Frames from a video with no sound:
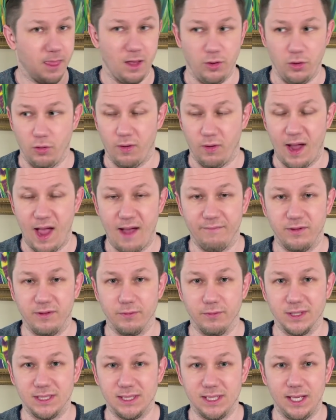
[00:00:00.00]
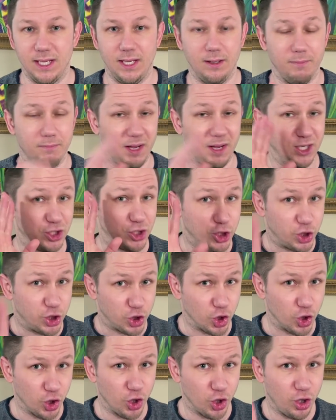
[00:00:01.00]
You'll have the receipt. Make
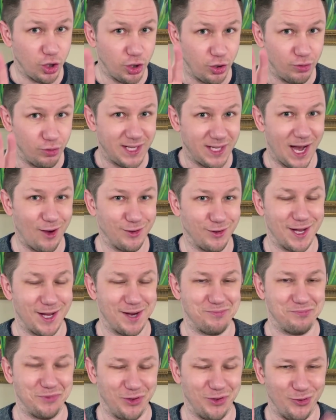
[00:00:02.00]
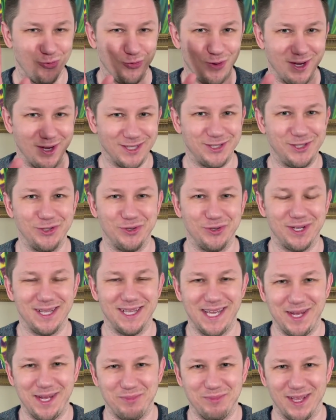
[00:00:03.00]
sure you tell them you want to
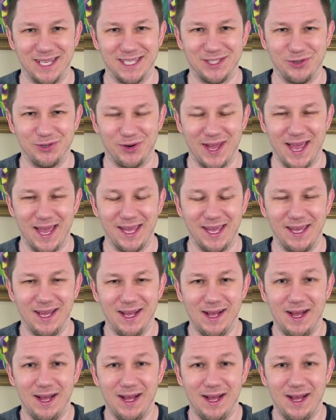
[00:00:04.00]
claim this, okay?